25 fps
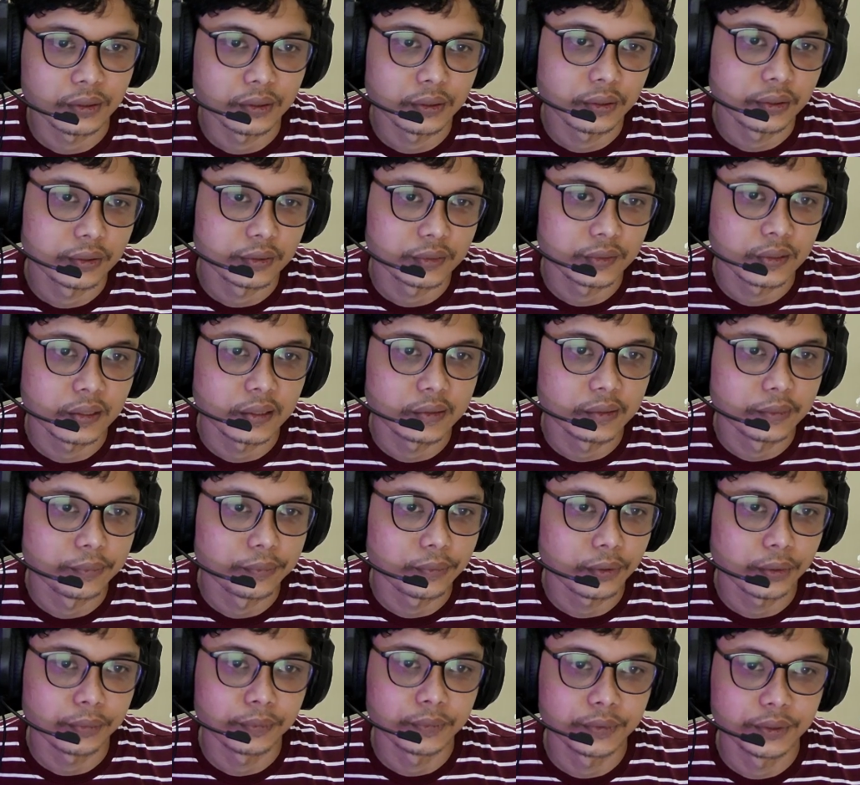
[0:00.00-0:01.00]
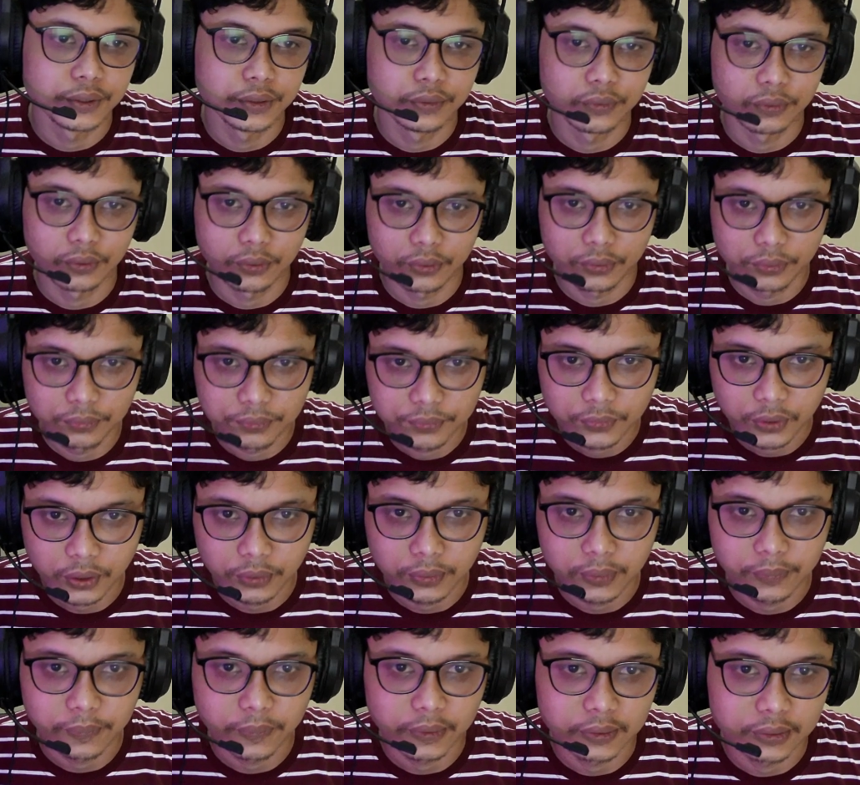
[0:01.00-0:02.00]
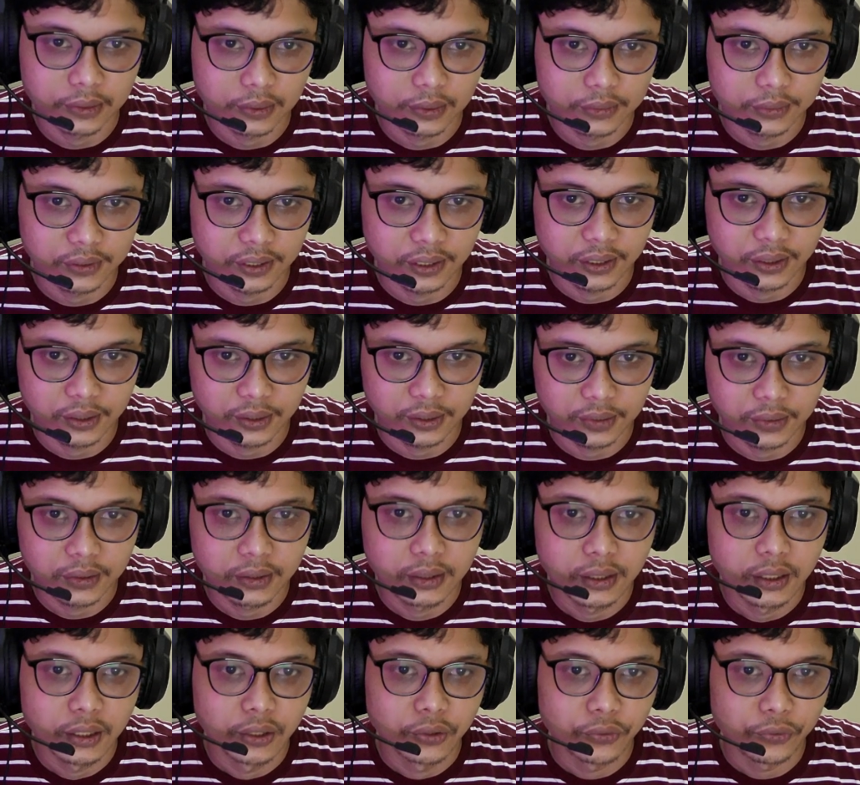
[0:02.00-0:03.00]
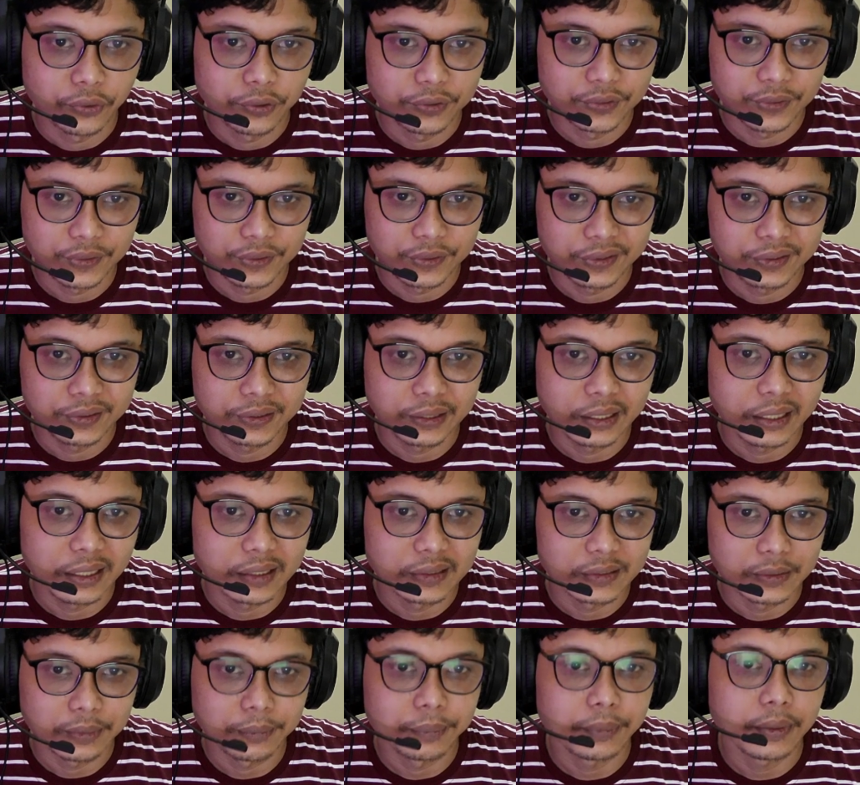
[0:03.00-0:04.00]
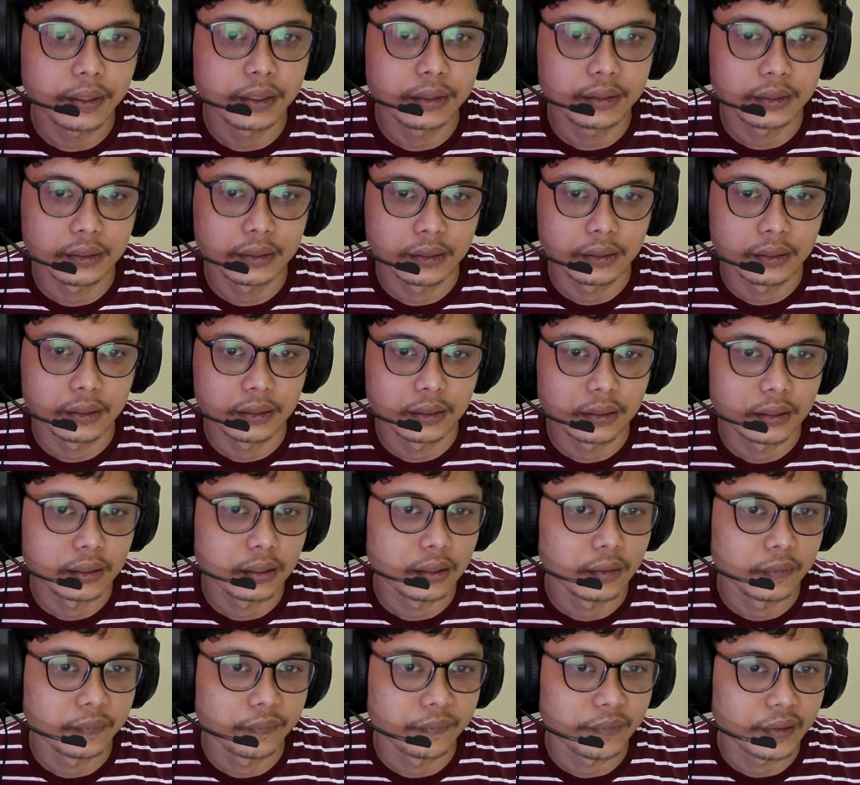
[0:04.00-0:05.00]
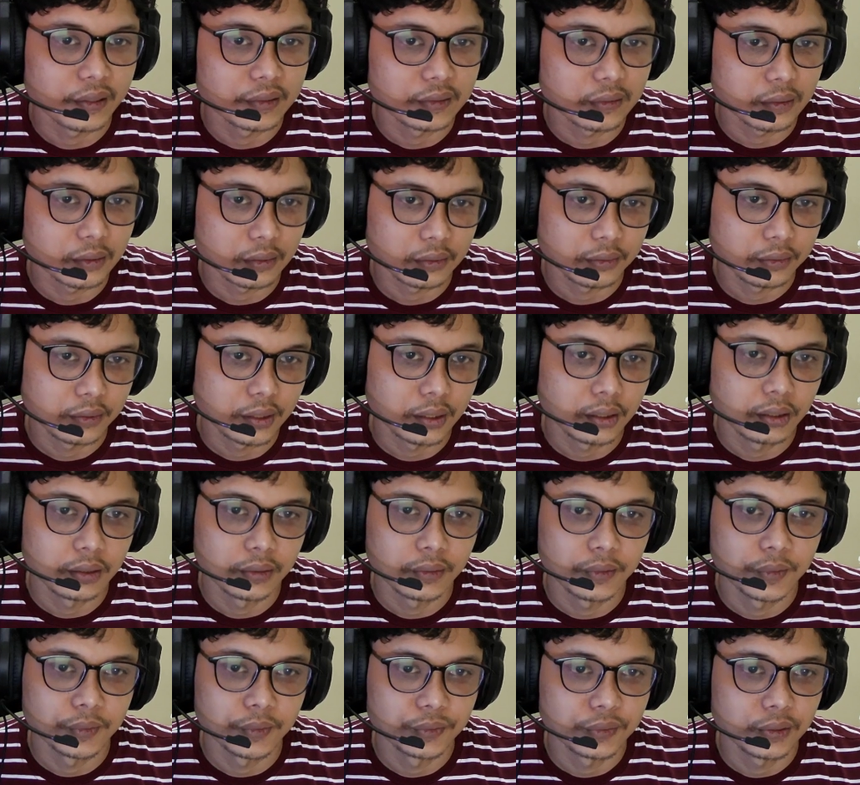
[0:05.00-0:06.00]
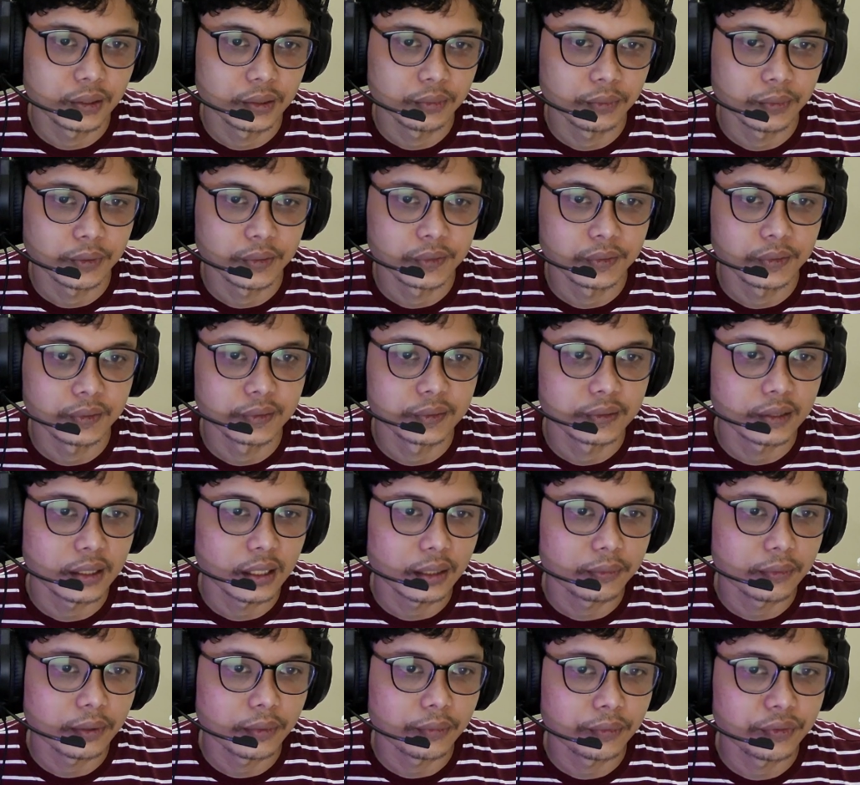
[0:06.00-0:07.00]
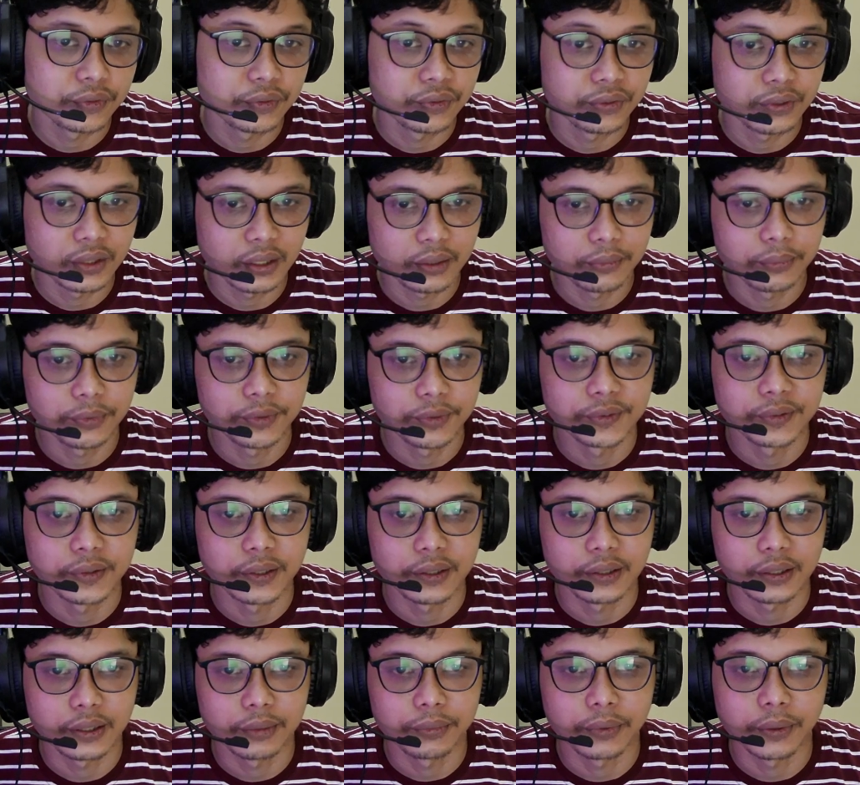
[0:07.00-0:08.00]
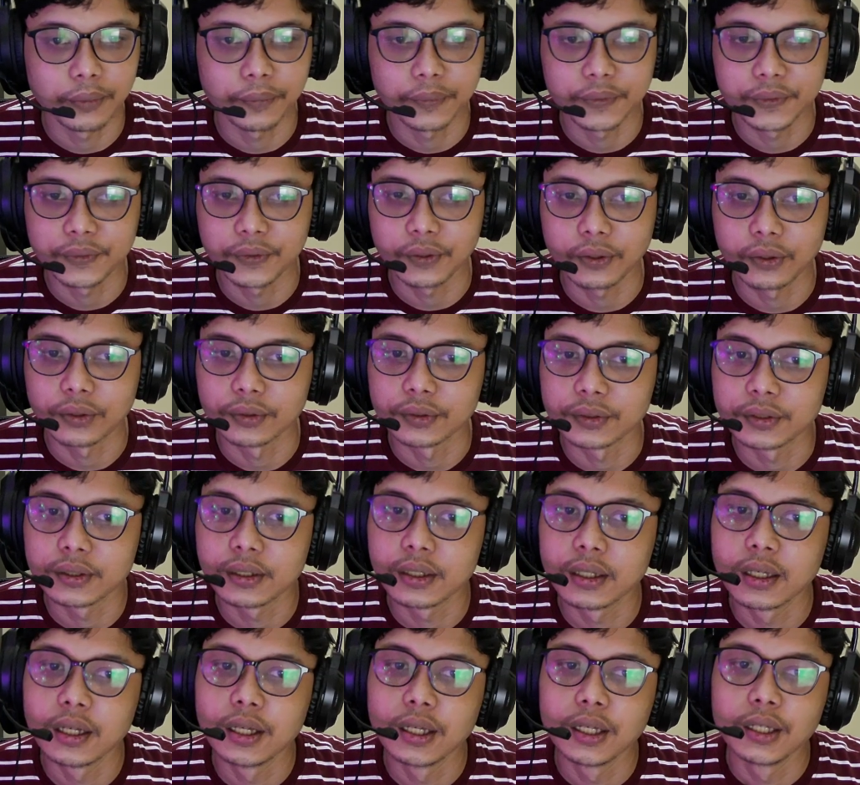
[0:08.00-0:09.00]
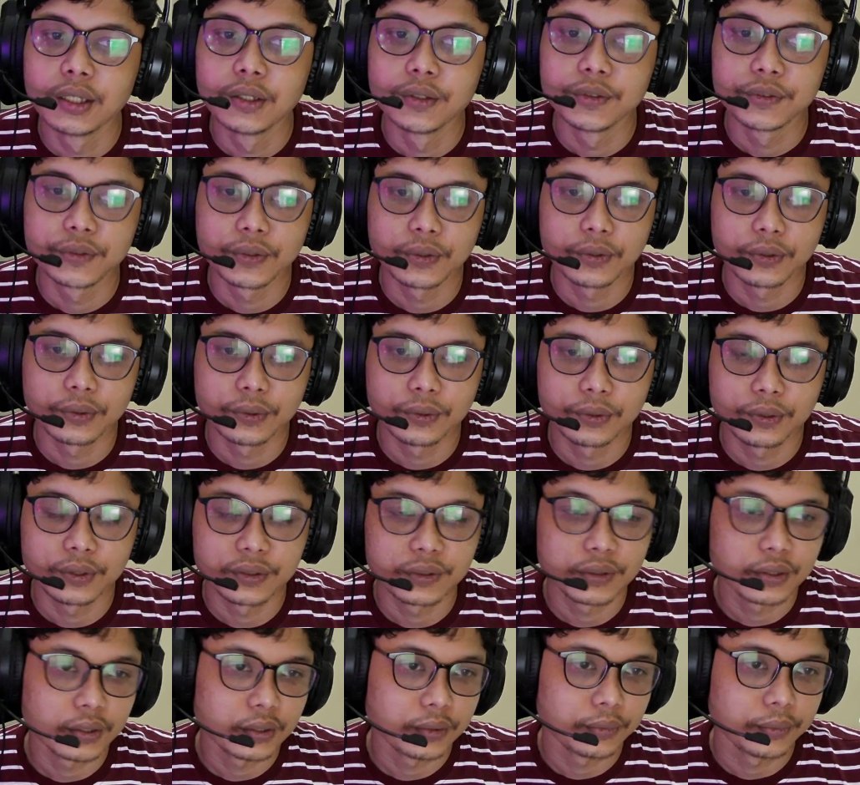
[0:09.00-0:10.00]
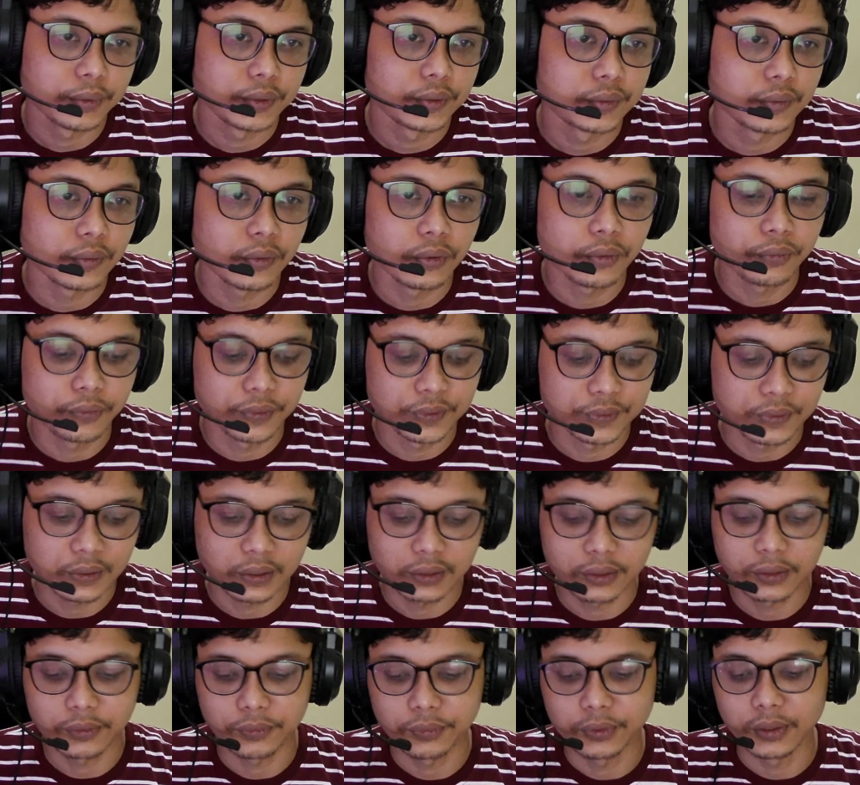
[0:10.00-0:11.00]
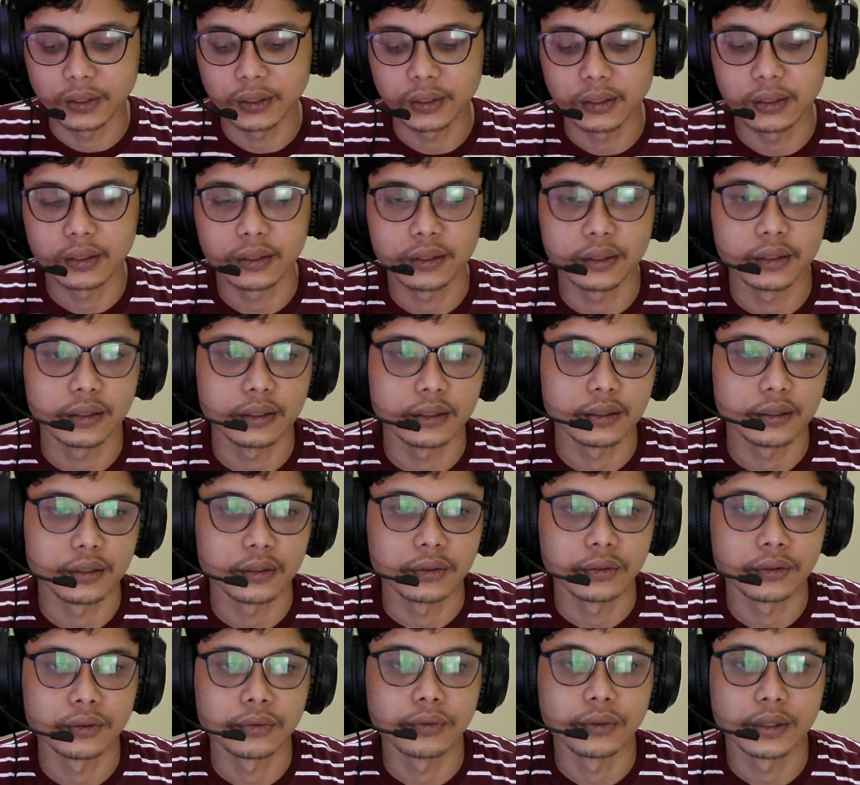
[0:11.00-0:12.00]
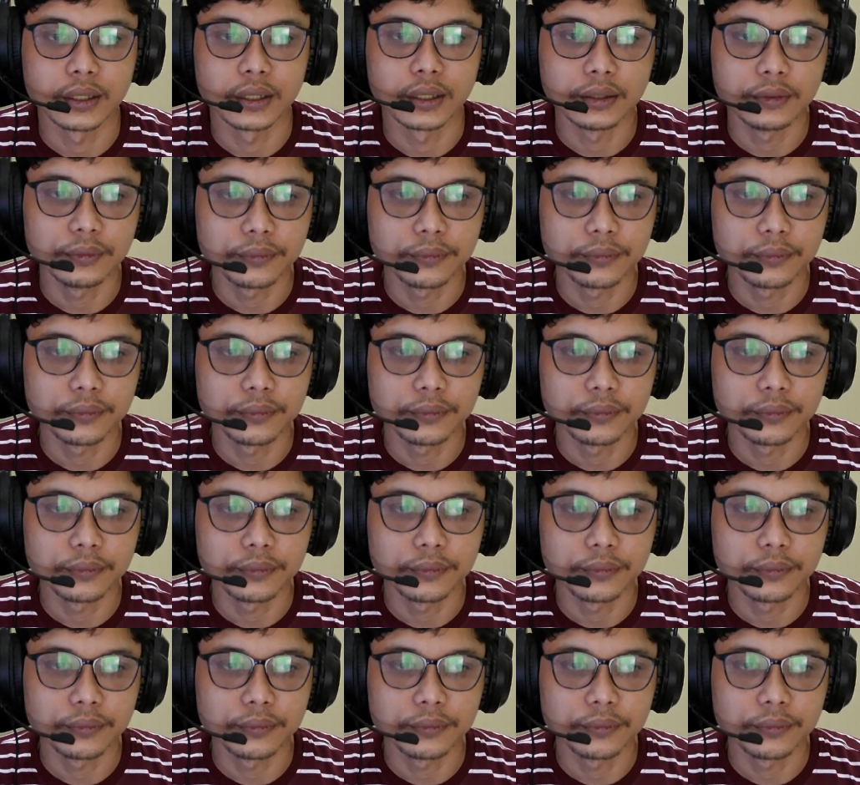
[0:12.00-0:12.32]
starting from zero of the Pascal Singer, which just has a pattern. In Pascal Singer, each number is the sum of two numbers that we want sums. So it's gonna be always start with one,